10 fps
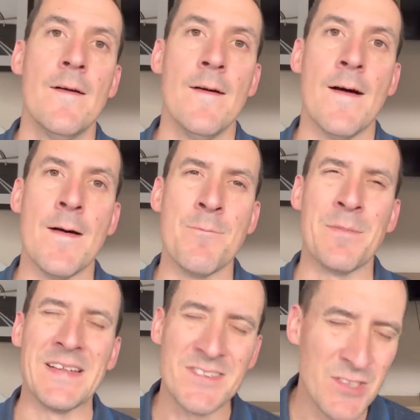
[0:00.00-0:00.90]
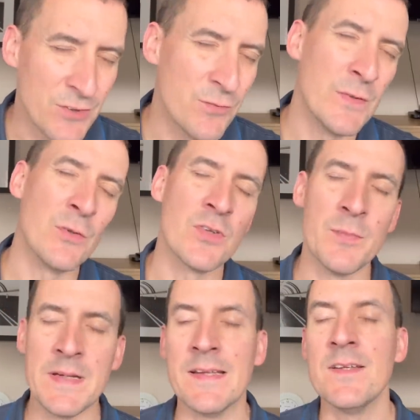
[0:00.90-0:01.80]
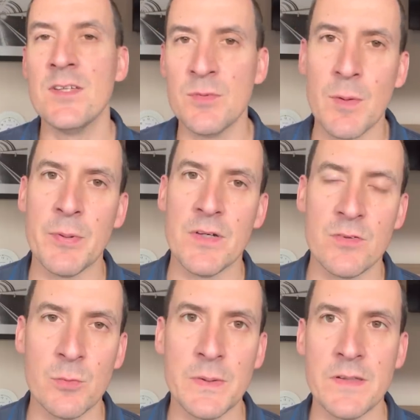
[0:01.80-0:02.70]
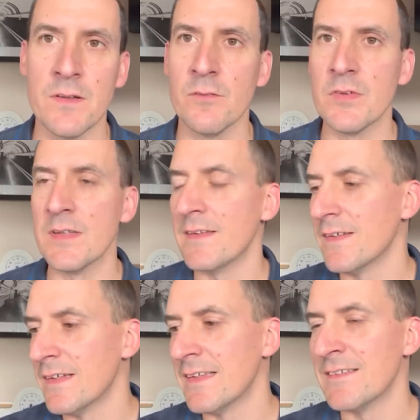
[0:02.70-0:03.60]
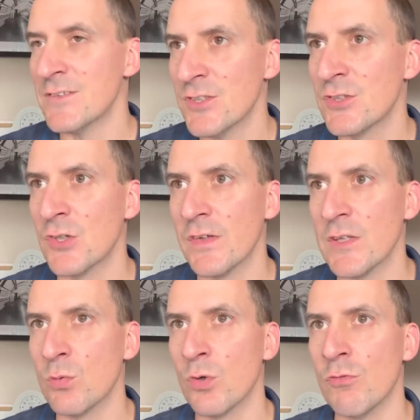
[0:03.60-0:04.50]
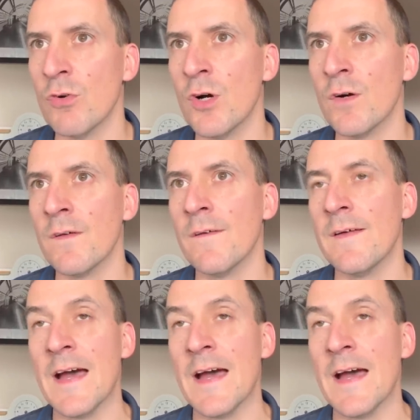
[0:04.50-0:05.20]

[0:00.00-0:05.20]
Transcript: but it just feels to me, and this is my personal opinion obviously, that they just got this one wrong.